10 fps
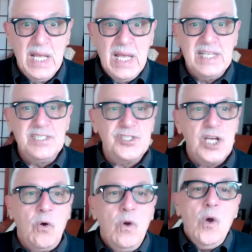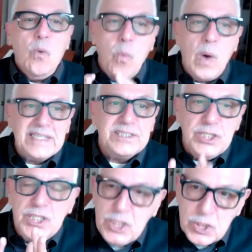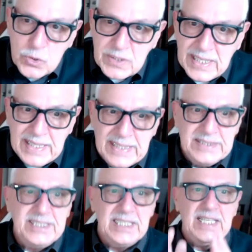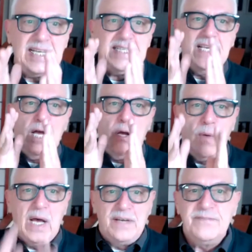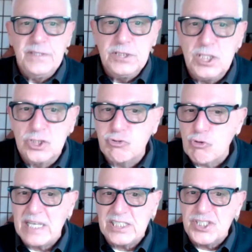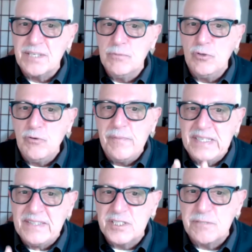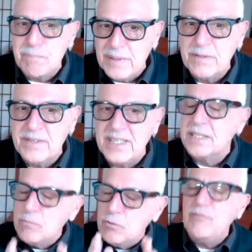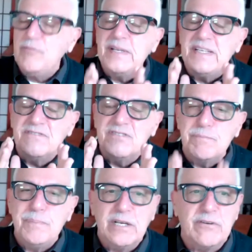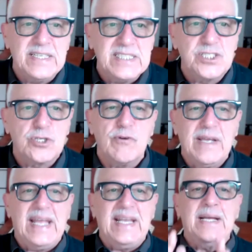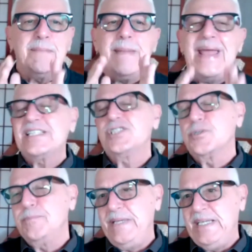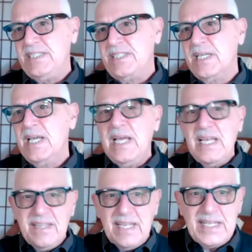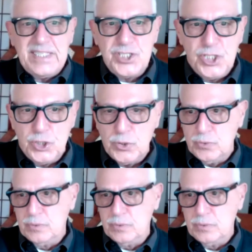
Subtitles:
And so, what do you need to let go of to trust the movement of that the movement of spirit is creating a masterpiece that is you?